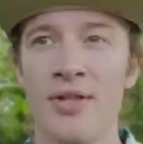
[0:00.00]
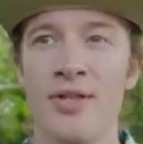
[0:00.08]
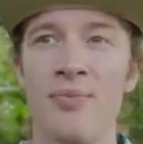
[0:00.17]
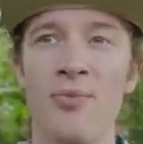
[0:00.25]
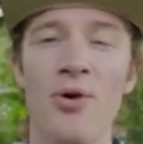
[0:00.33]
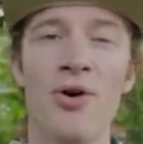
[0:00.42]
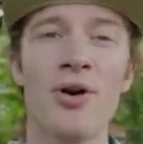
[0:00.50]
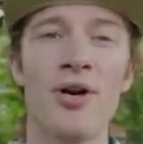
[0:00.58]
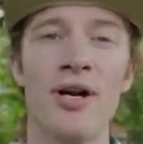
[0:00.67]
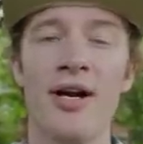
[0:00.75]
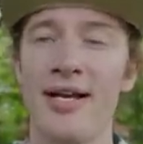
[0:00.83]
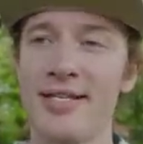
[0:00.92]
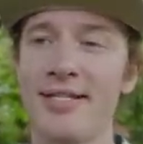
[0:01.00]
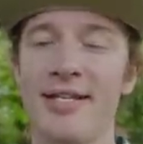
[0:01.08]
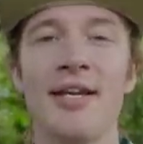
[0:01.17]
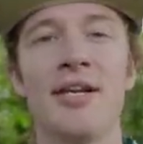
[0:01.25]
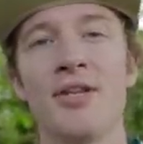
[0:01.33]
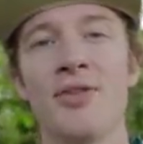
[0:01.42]
The more I
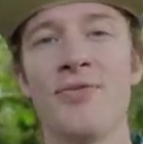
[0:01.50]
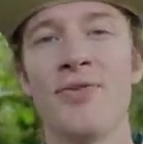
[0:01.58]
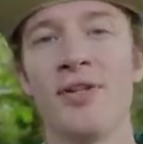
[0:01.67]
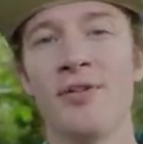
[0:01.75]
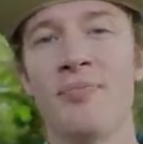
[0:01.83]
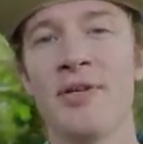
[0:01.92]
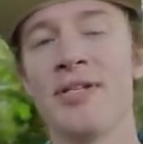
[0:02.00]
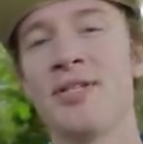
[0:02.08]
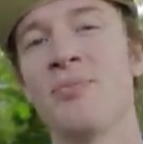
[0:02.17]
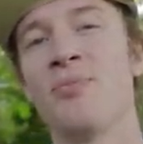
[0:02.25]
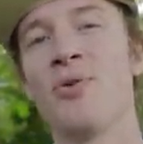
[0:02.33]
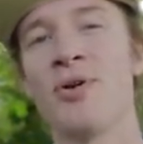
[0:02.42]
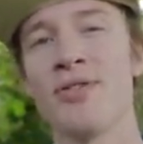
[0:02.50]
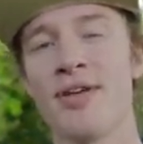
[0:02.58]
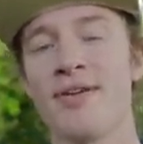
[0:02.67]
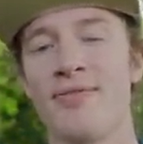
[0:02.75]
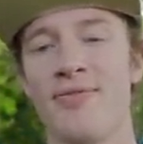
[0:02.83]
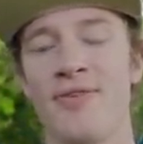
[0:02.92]
stay here in the Philippines, the more
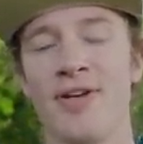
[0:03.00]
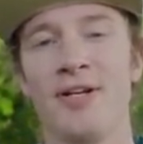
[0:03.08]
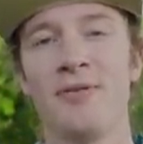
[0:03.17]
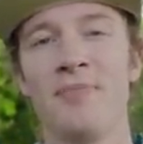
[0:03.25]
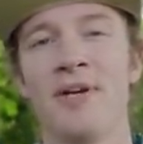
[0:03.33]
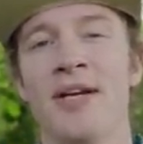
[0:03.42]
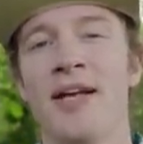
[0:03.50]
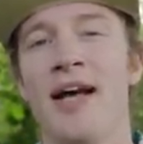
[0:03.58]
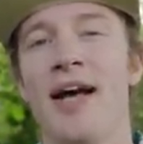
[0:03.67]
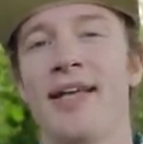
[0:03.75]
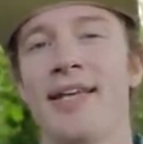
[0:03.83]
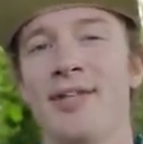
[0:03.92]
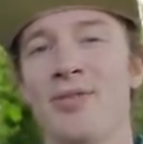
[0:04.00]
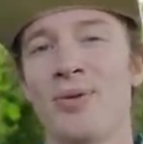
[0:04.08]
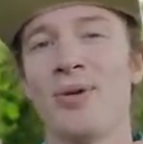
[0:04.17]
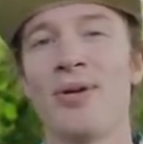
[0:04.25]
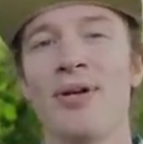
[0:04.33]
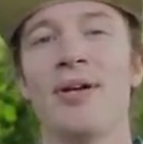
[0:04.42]
that I film, I get to
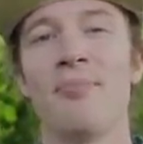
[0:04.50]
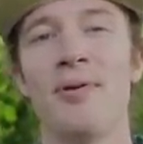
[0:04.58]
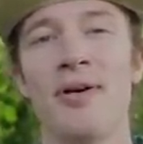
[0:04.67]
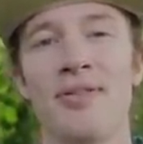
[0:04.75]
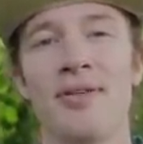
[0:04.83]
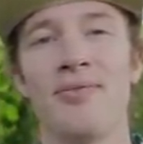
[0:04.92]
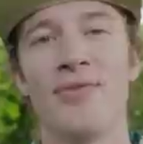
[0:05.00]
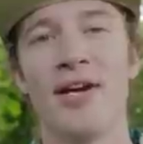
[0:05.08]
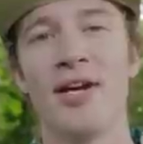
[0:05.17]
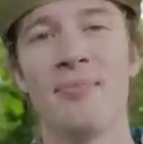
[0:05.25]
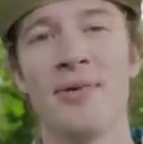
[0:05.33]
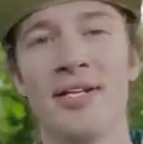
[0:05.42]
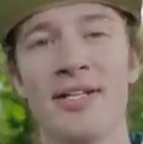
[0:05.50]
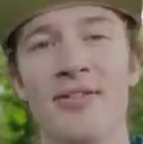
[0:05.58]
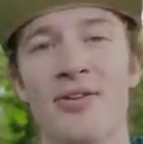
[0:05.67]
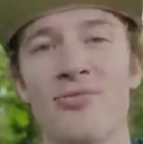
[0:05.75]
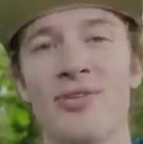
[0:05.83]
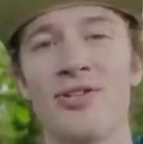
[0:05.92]
learn about the environment and
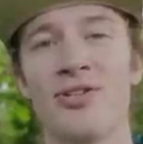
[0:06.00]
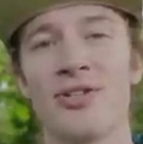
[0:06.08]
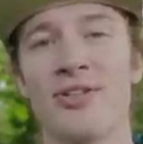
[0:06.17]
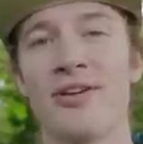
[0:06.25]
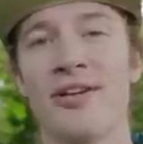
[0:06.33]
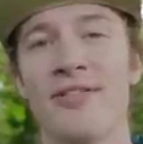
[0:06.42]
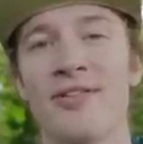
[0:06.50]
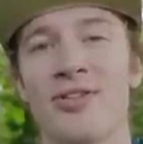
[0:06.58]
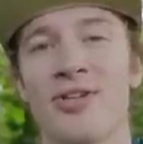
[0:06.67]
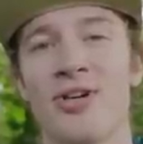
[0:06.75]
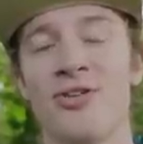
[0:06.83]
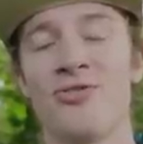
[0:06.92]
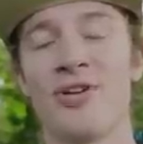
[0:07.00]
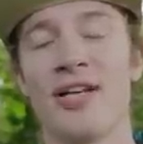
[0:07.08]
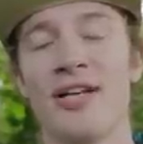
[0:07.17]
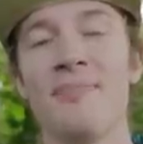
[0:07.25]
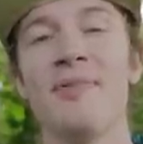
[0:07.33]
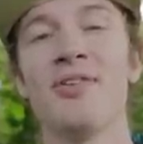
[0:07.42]
the creatures that are in this country.
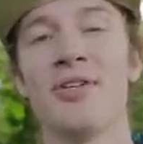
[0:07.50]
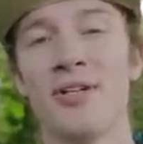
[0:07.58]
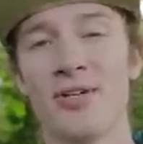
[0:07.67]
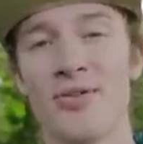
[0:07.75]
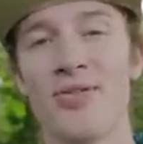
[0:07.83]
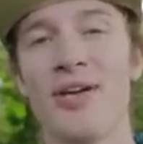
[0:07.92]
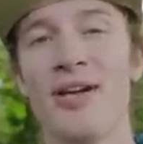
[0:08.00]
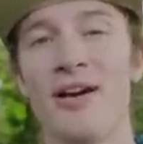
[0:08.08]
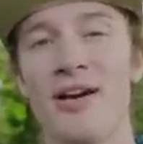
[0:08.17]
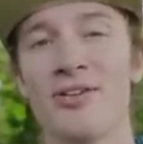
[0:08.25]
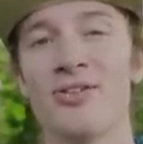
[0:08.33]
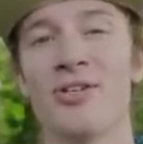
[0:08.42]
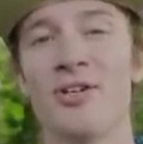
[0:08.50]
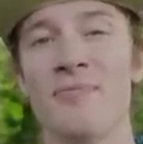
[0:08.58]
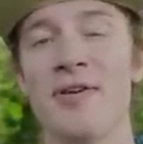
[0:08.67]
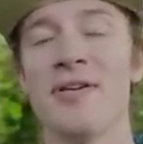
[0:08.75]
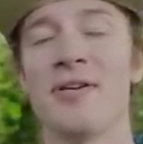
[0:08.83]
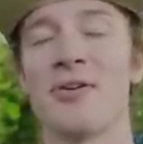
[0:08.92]
And let me tell you, there are
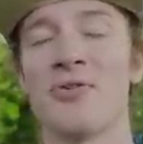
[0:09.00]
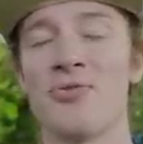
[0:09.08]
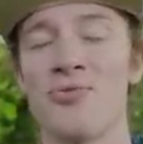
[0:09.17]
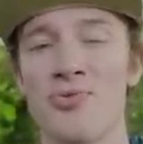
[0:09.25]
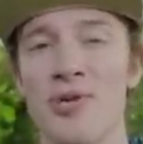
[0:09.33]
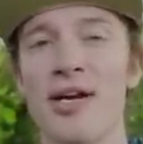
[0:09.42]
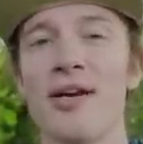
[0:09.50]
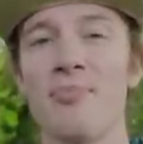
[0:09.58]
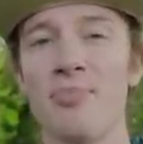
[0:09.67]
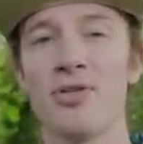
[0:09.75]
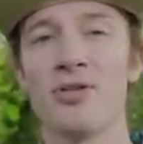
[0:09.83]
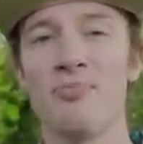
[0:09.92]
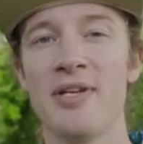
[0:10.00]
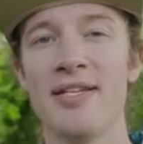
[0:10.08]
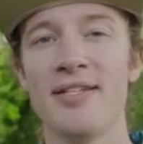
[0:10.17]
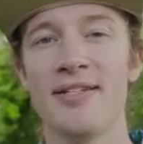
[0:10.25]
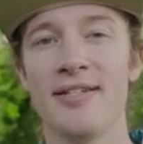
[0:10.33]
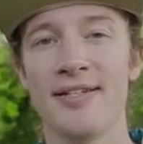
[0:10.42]
some incredible
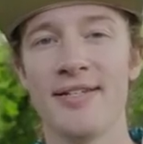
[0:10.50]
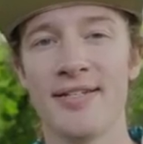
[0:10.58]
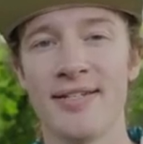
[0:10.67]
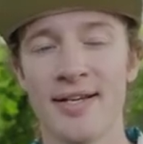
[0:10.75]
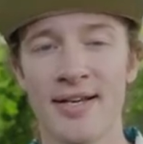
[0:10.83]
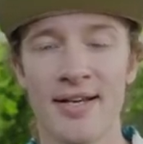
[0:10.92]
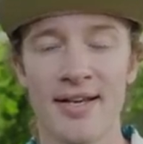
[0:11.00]
species